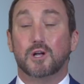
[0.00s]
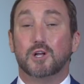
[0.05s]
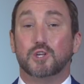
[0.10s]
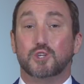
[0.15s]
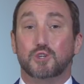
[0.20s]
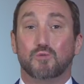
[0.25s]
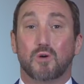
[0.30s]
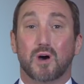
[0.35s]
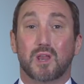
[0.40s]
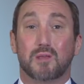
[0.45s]

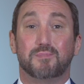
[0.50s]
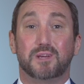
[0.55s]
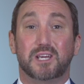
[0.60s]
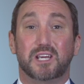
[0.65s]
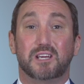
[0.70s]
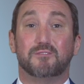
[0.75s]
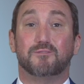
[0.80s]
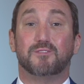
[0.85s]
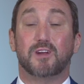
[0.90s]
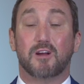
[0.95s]
You want to
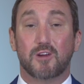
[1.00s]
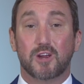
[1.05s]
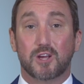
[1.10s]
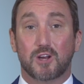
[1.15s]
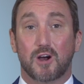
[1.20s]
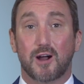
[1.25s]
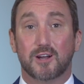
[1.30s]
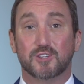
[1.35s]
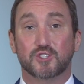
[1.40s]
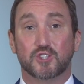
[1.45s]
be very
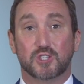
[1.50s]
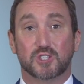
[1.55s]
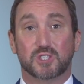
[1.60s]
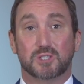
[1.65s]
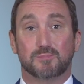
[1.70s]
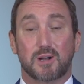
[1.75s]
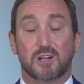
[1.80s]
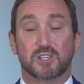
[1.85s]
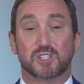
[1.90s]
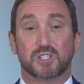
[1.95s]
cautious
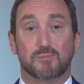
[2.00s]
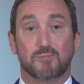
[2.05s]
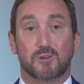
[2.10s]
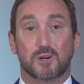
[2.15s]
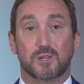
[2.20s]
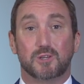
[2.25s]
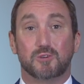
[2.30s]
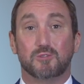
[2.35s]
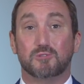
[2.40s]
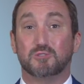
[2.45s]
about
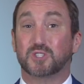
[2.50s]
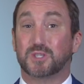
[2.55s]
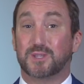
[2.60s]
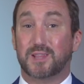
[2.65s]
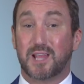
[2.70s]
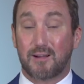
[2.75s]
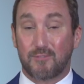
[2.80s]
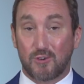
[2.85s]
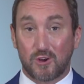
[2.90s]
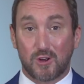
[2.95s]
someone who's
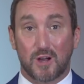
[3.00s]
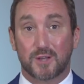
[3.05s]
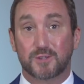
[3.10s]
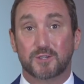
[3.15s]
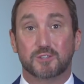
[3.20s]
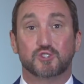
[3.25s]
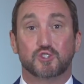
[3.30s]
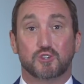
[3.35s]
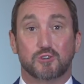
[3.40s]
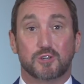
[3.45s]
never gone to
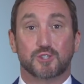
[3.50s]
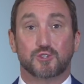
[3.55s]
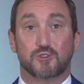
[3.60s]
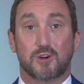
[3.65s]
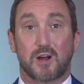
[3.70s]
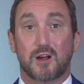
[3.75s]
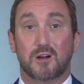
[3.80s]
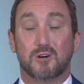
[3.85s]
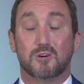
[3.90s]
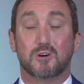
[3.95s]
jury
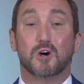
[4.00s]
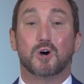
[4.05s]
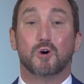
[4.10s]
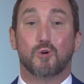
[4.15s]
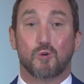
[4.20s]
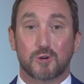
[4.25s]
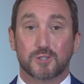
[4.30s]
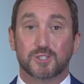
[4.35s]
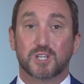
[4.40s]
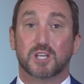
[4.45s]
trial
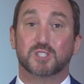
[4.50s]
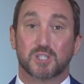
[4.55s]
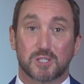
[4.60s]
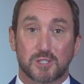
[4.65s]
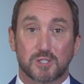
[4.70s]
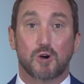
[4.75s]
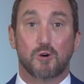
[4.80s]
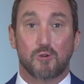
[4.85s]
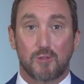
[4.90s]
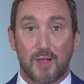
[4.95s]
or doesn't
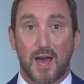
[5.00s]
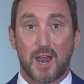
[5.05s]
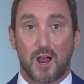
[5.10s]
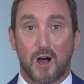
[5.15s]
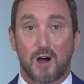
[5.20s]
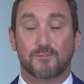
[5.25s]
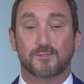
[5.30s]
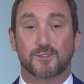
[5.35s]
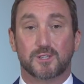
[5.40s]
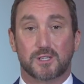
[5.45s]
go that
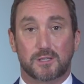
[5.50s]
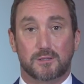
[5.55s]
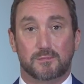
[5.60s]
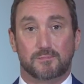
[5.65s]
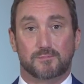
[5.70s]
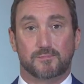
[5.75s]
often.